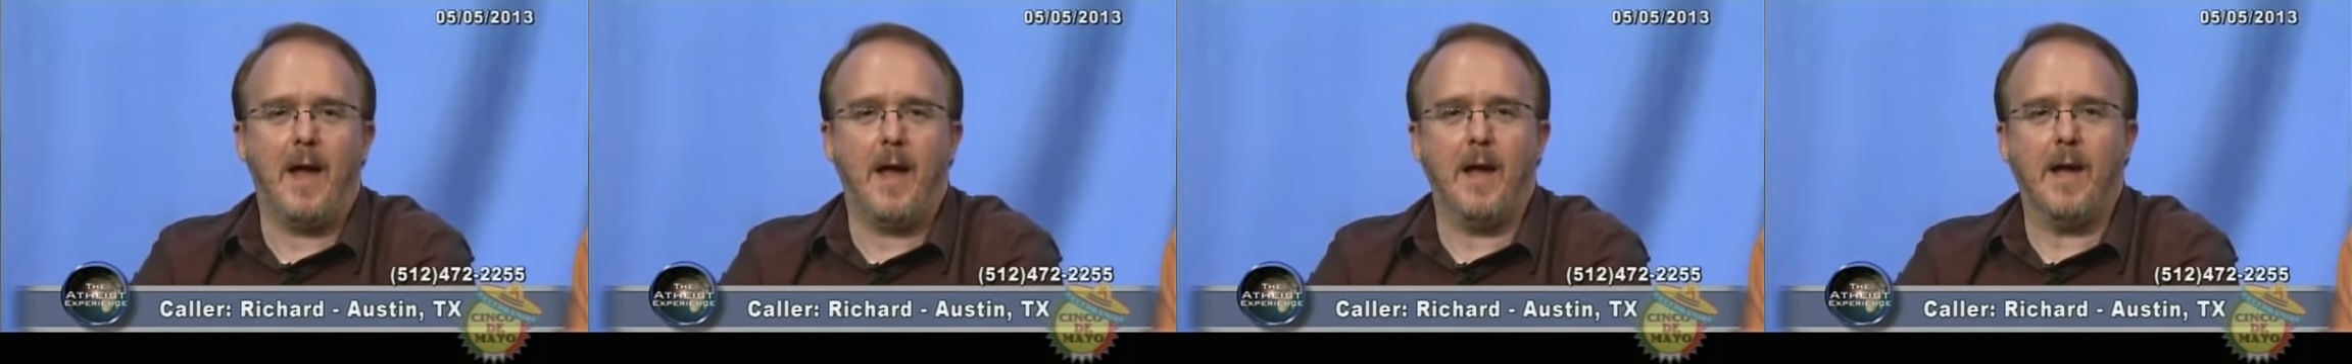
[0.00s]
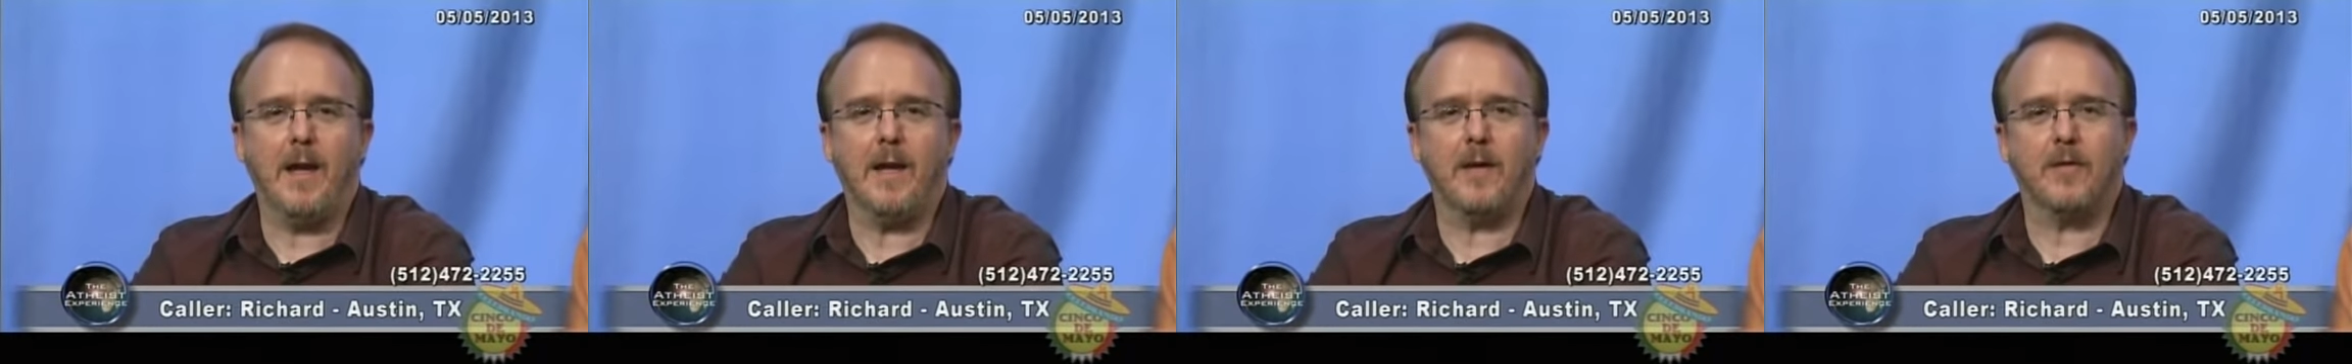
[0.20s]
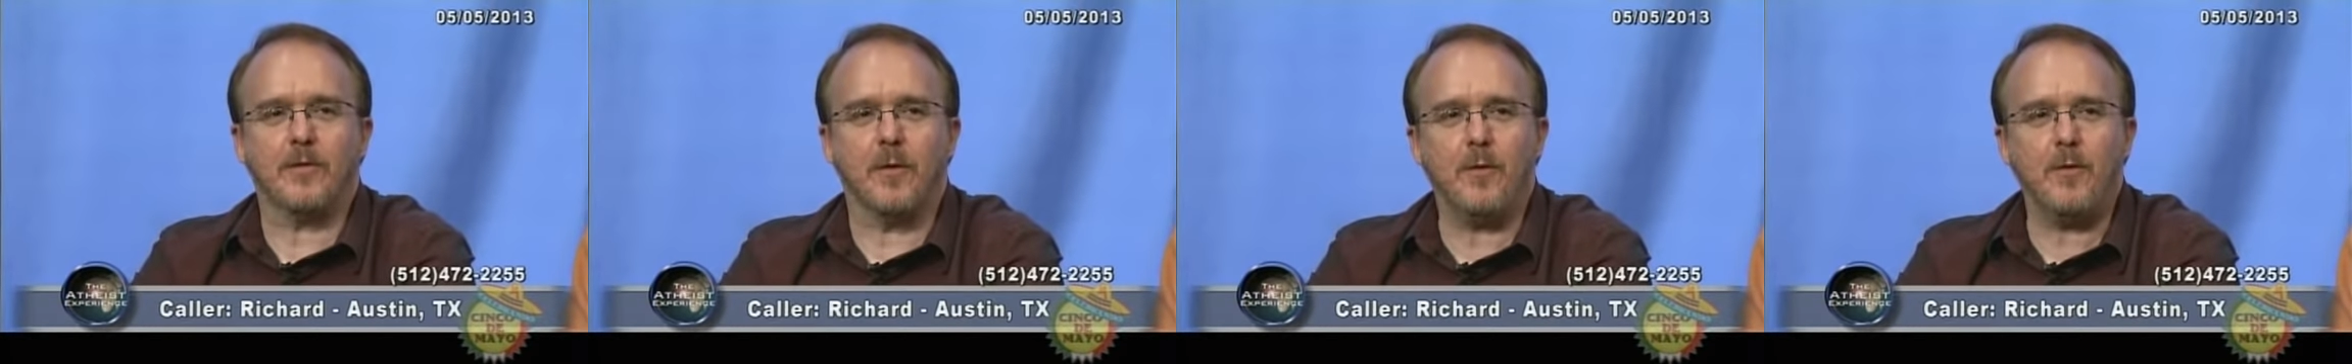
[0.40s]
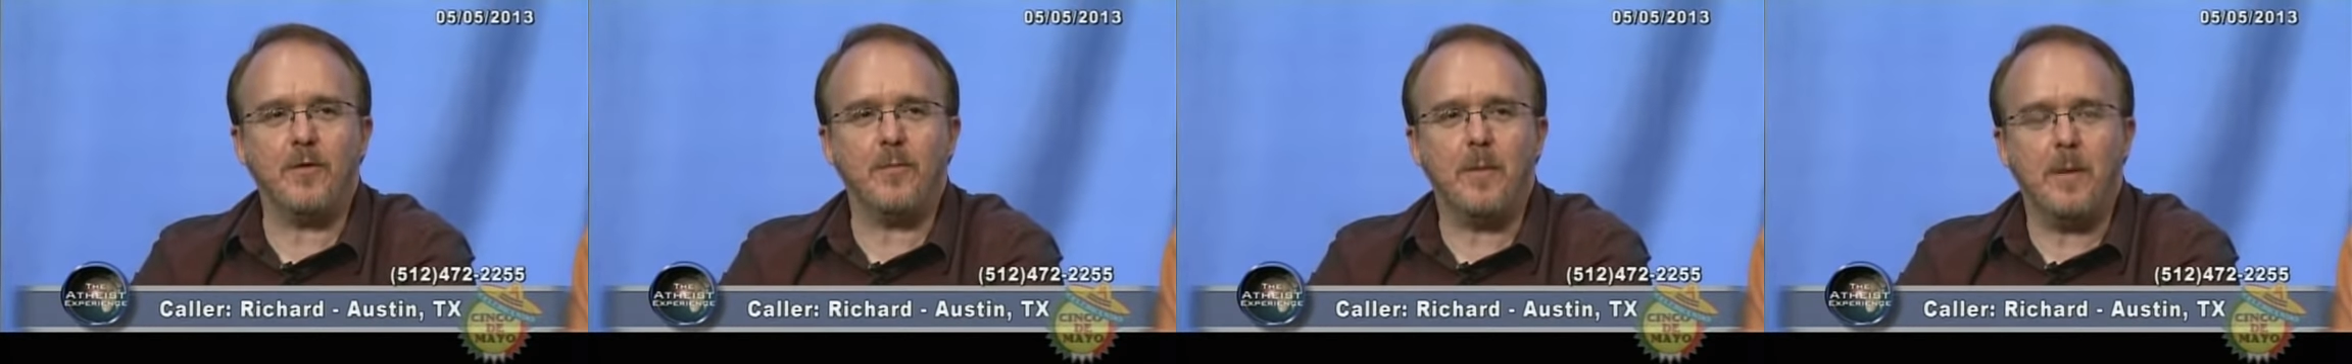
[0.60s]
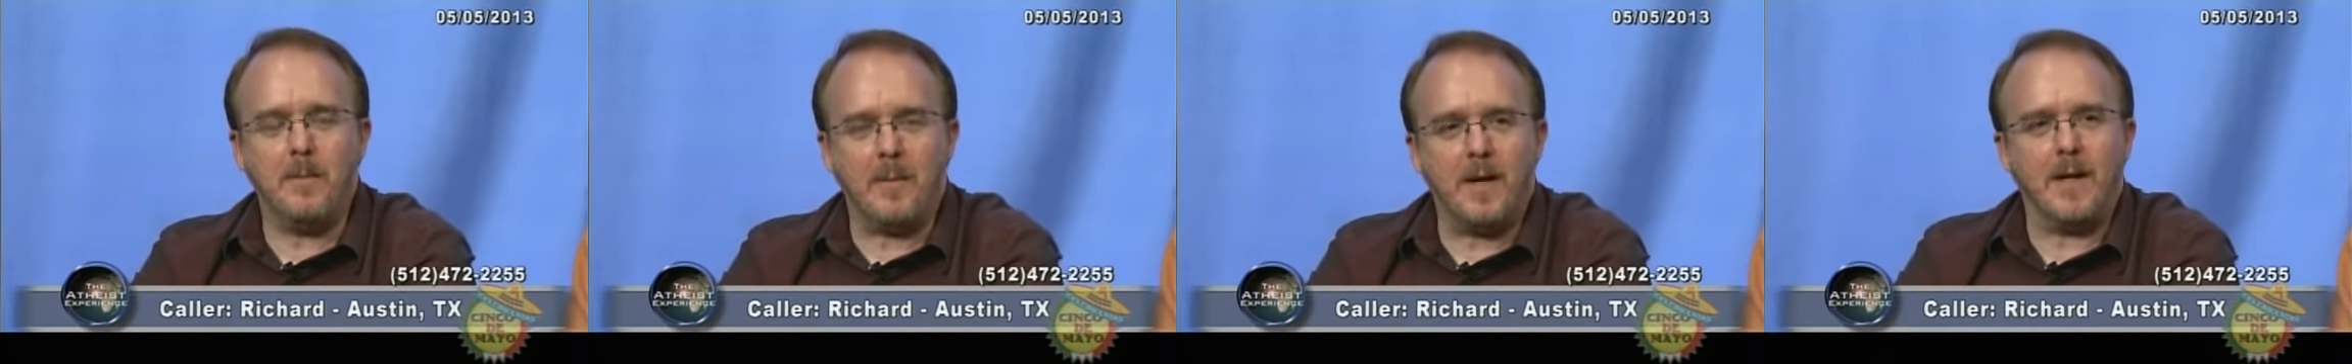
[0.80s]
It has always
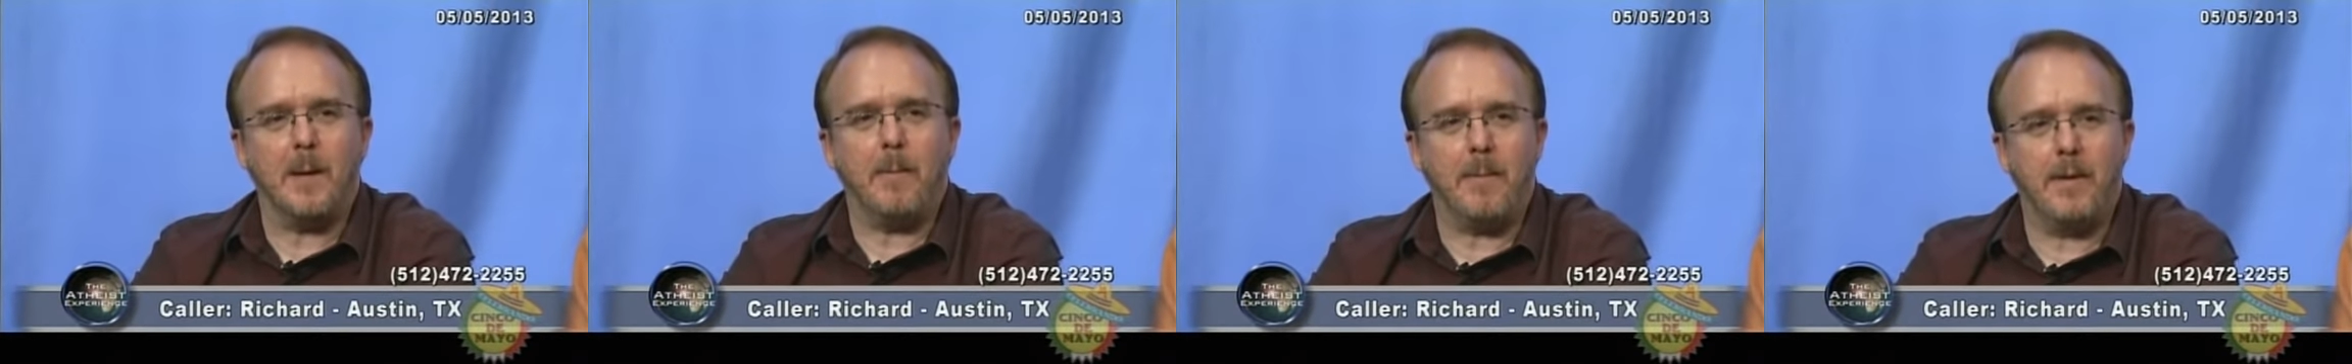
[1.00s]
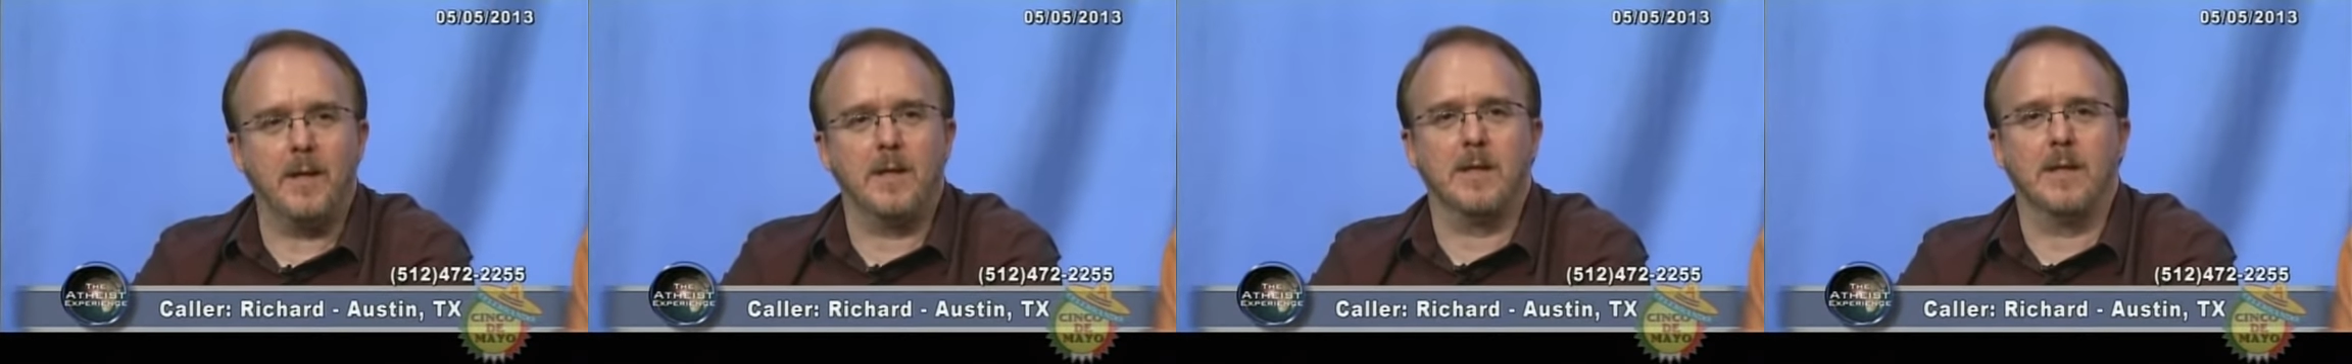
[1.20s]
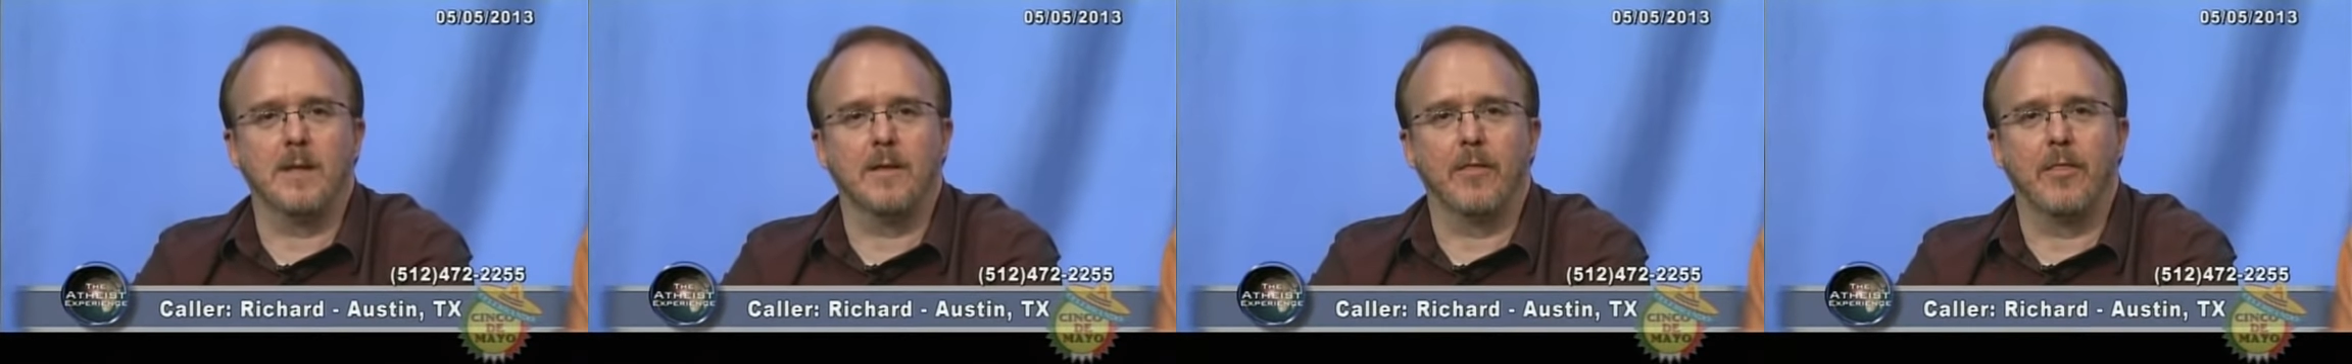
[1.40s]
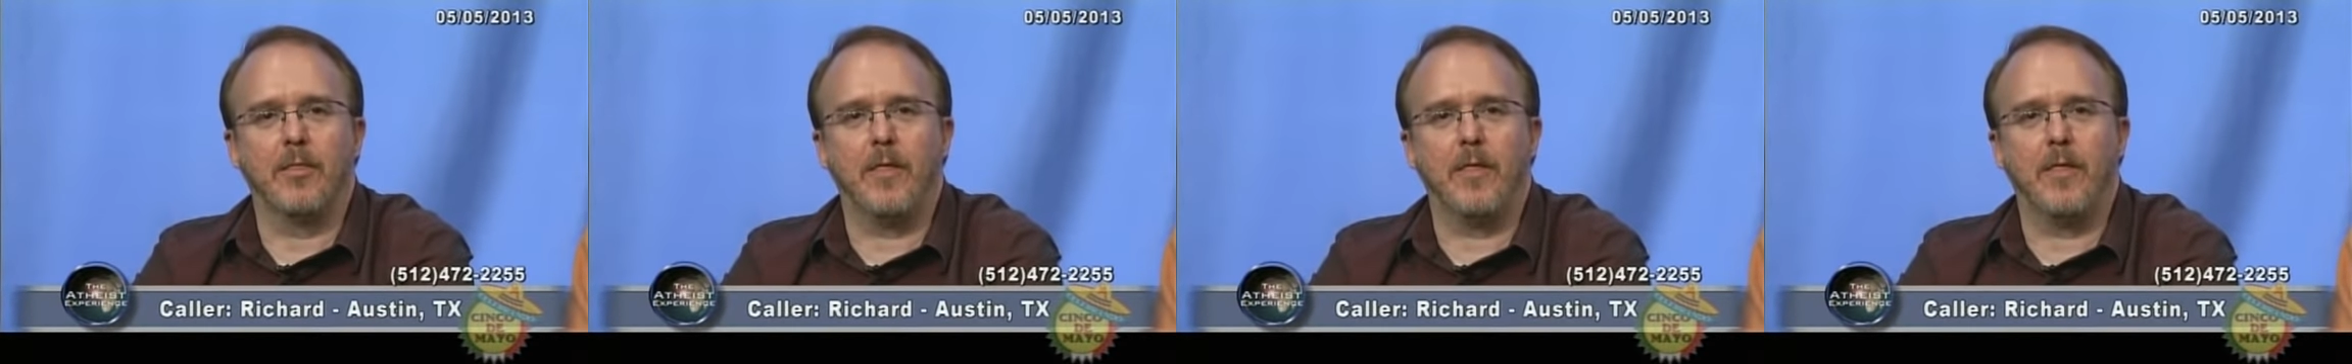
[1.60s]
been my opinion